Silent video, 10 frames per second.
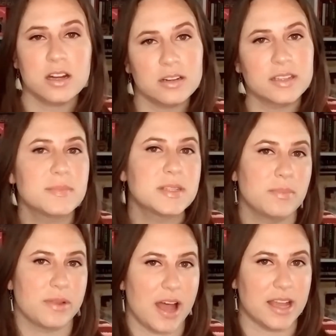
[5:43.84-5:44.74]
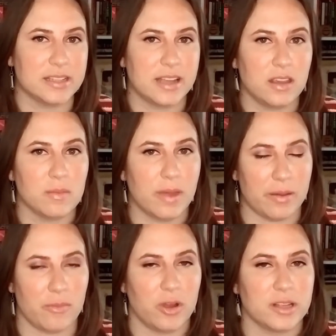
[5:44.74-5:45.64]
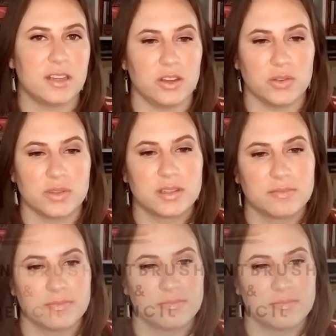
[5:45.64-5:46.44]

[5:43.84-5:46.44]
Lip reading: are some supplies that you might want to use.